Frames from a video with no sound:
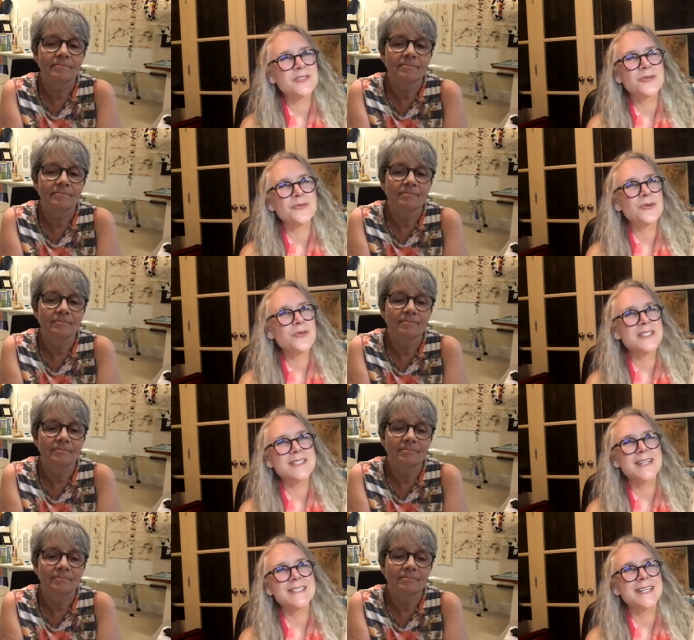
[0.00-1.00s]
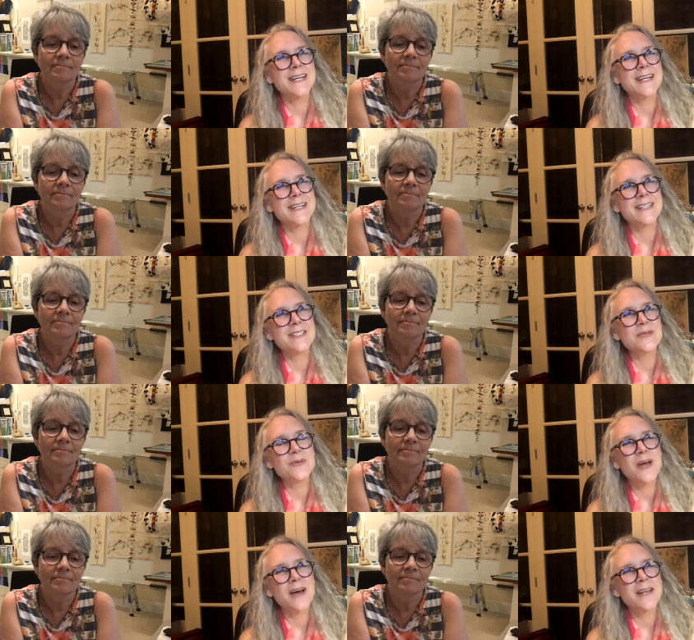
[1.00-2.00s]
Speaker 1: threw this idea and you
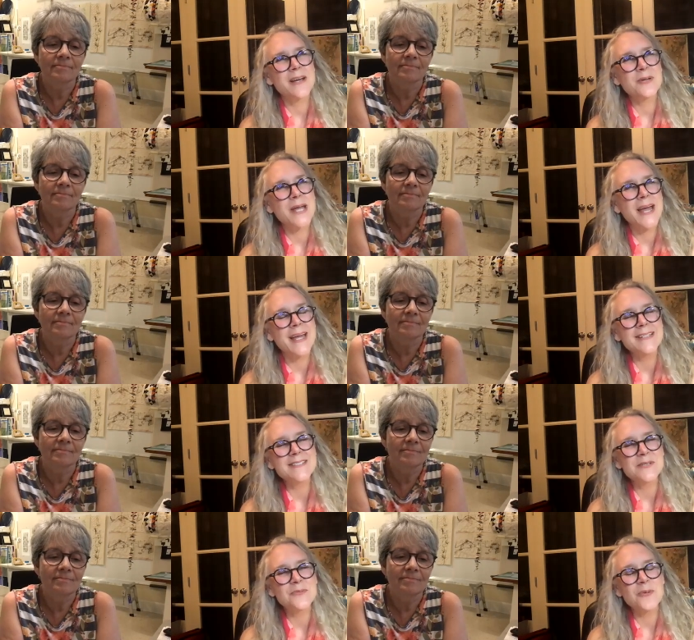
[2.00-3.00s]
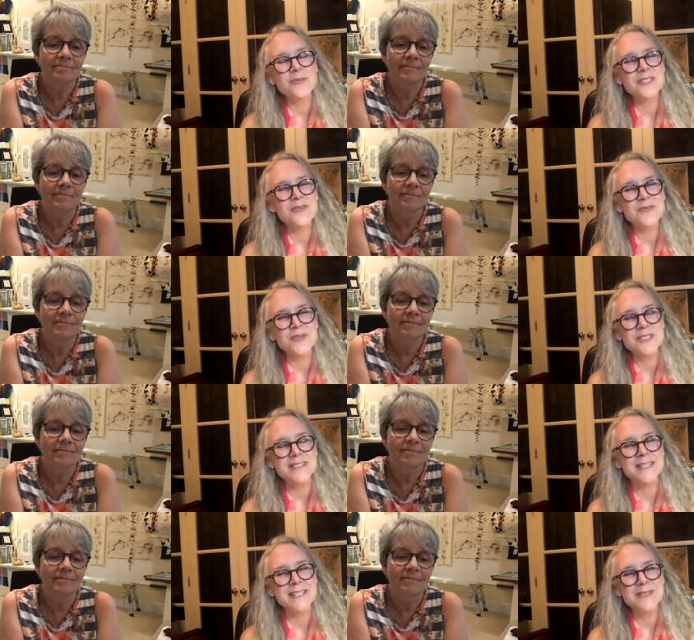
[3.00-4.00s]
thought, okay, so what was the
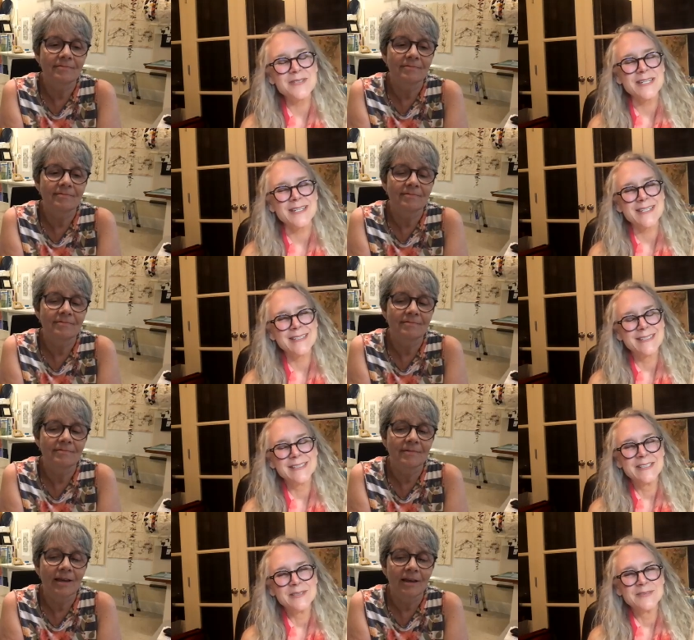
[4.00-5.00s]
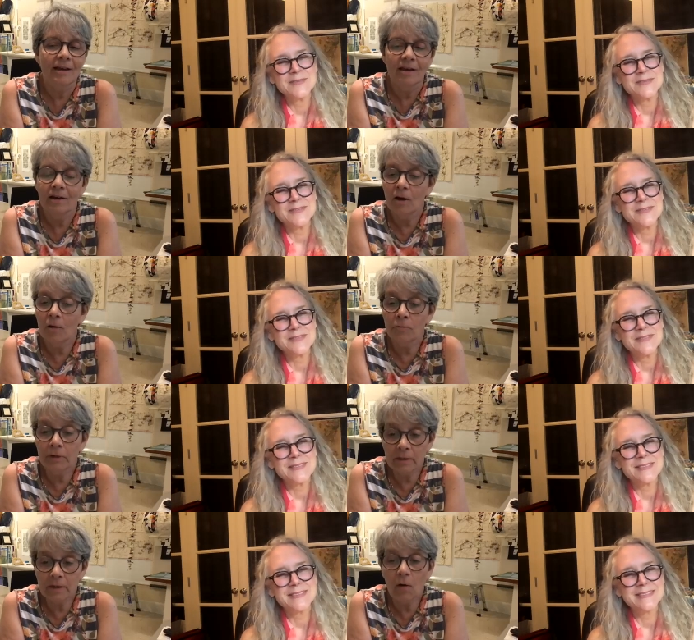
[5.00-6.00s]
first thing you did?
Speaker 2: A
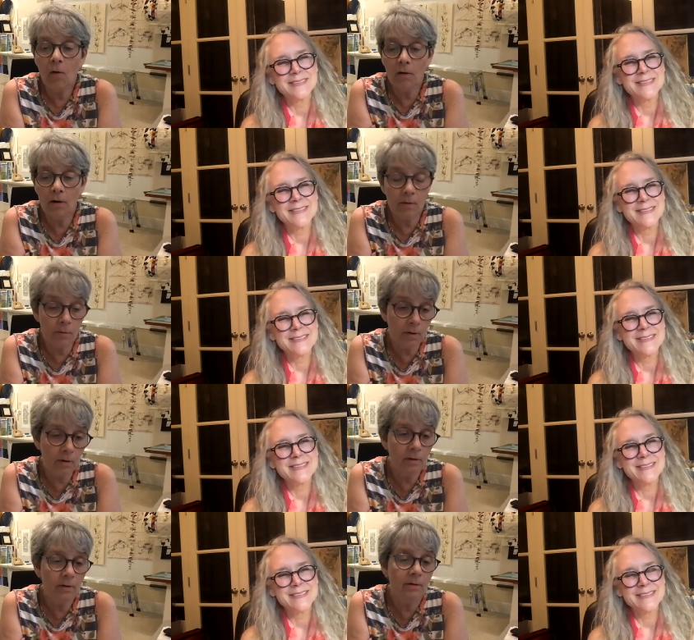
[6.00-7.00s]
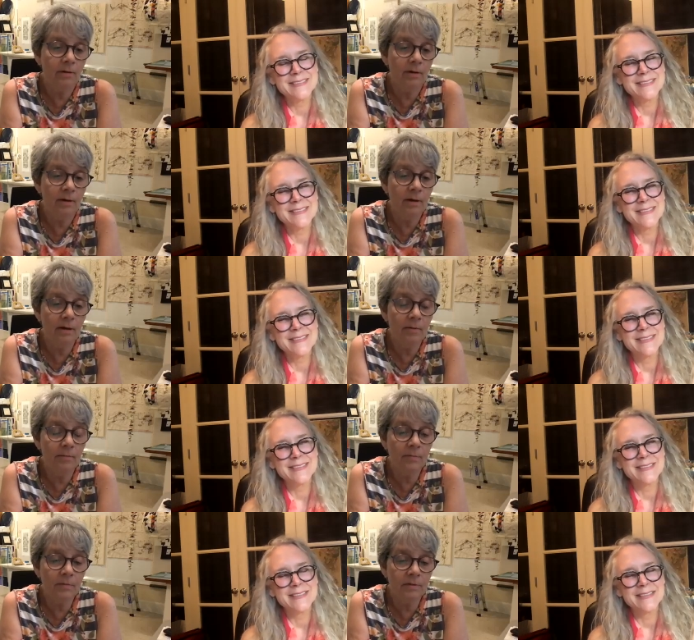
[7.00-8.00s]
really horrible
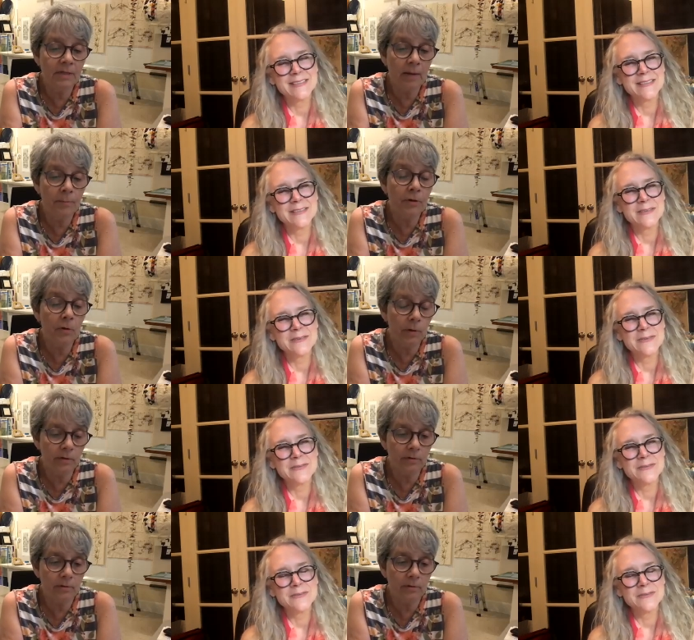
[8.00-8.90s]
sampler quilt.